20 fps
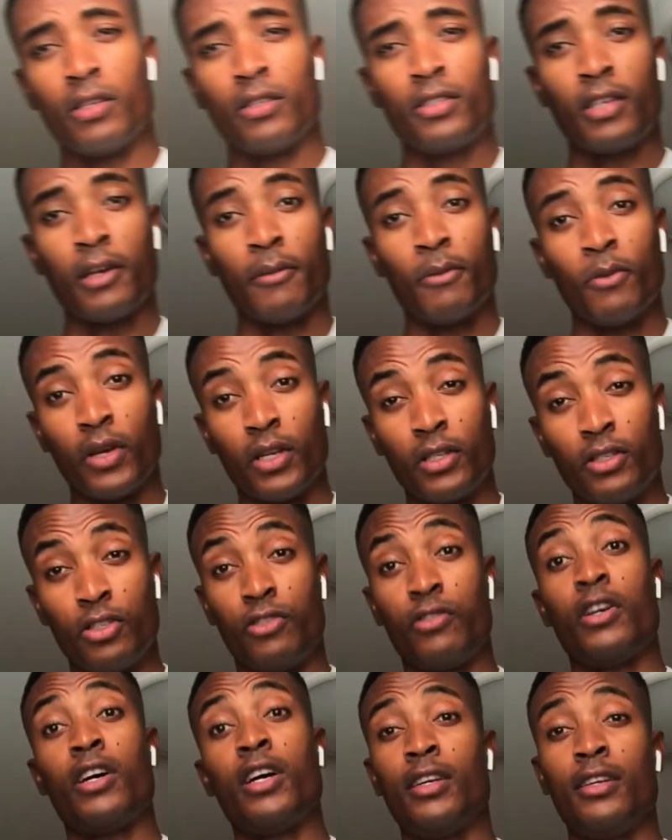somewhere to
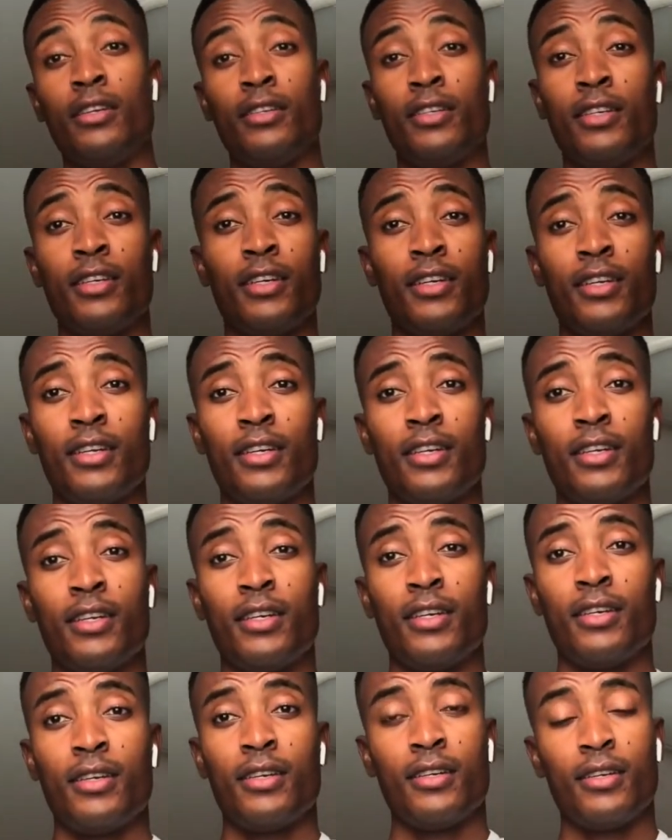dry.
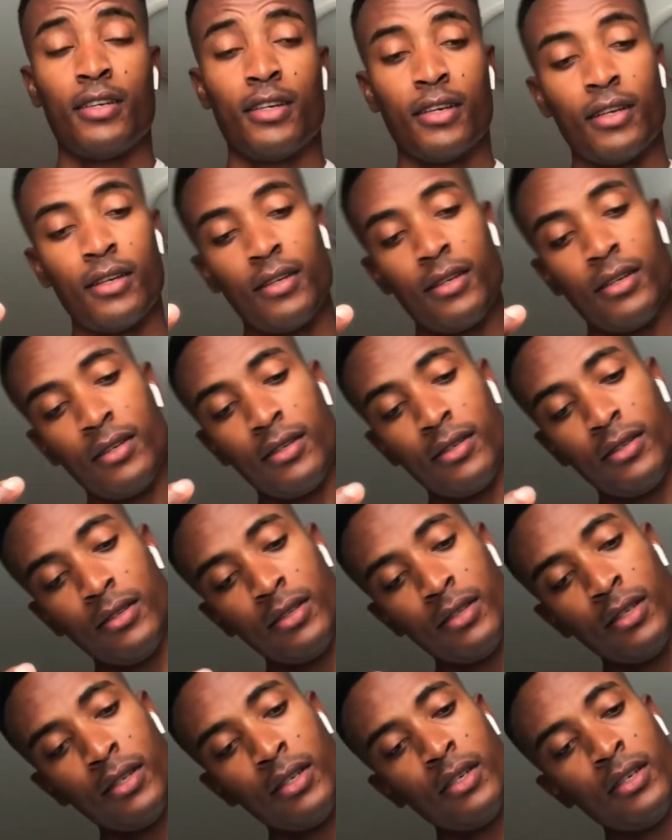Yeah?
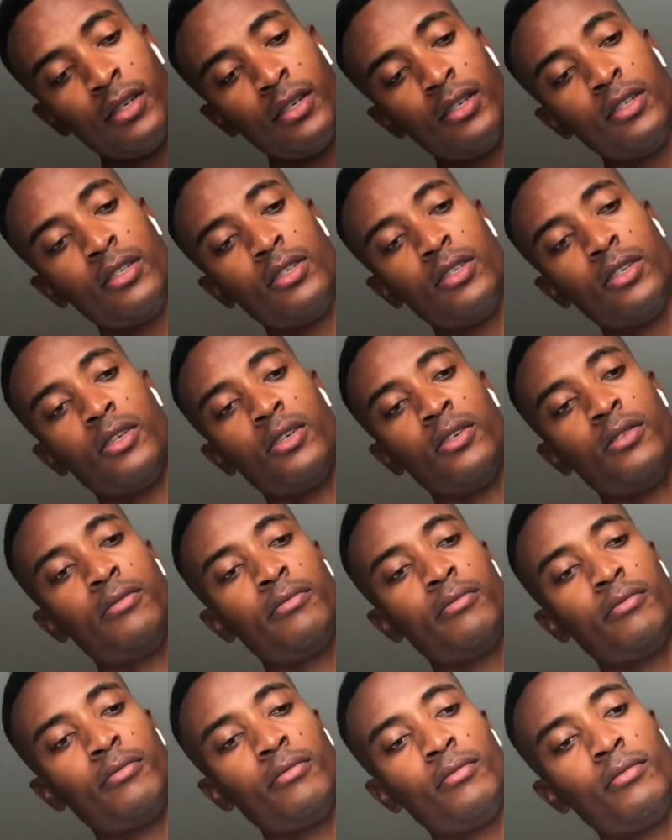So
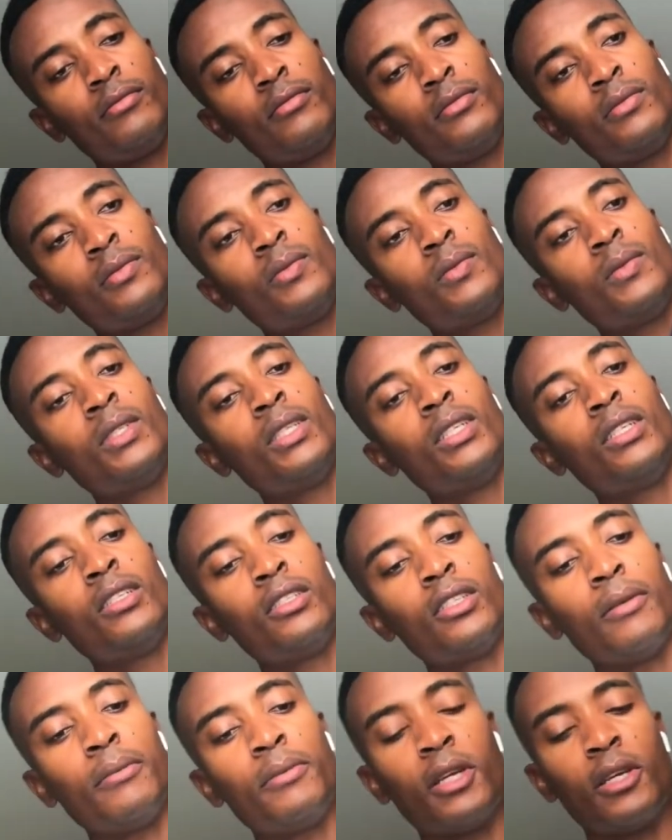
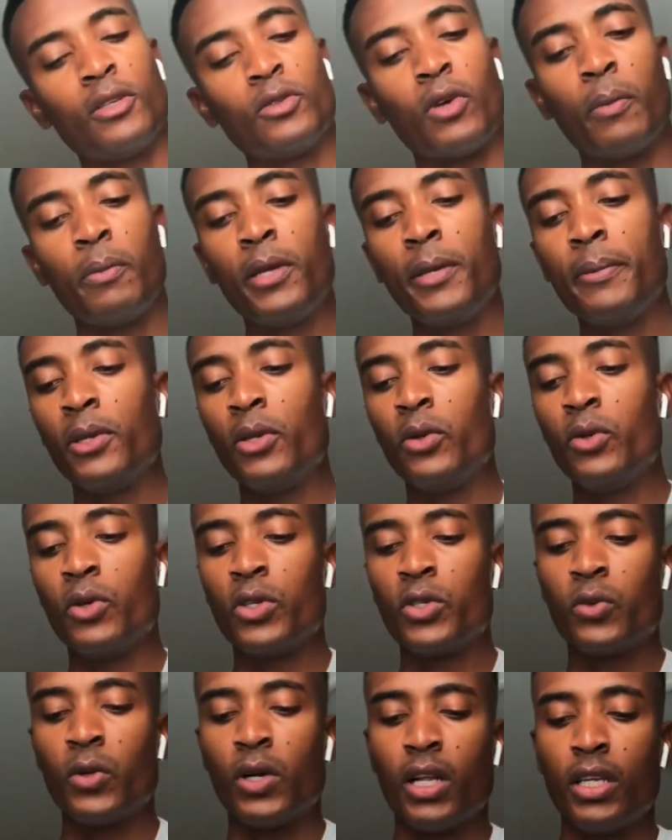sometimes what people do
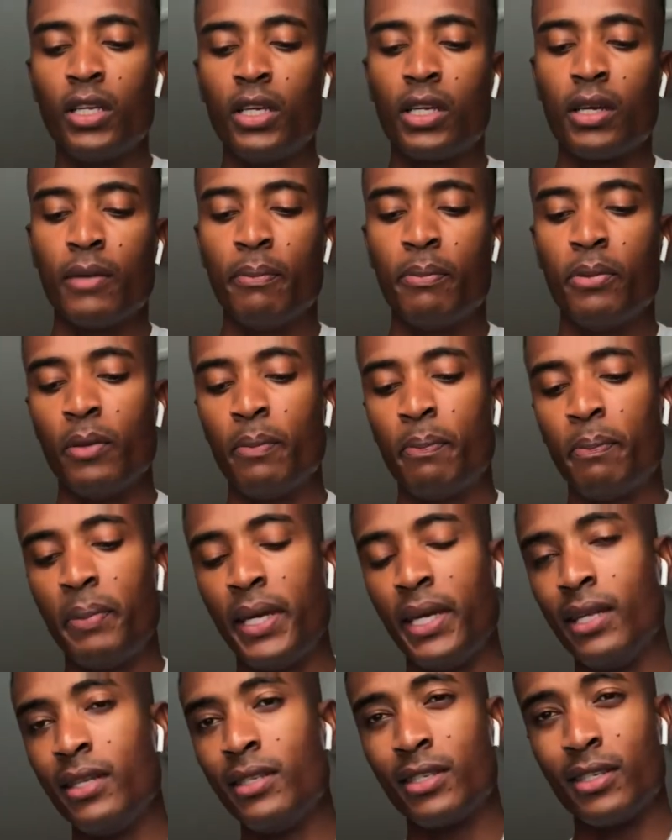as well, you can put
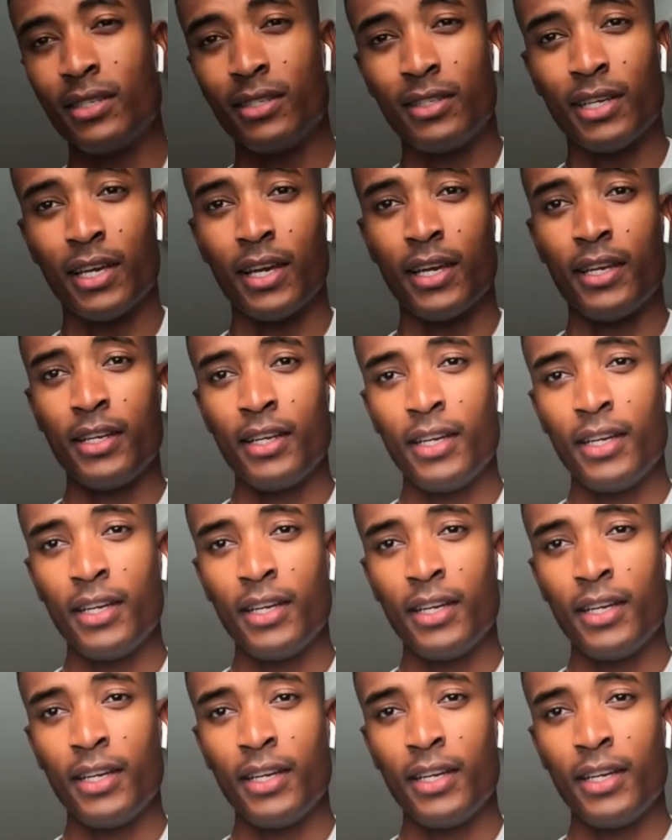pins inside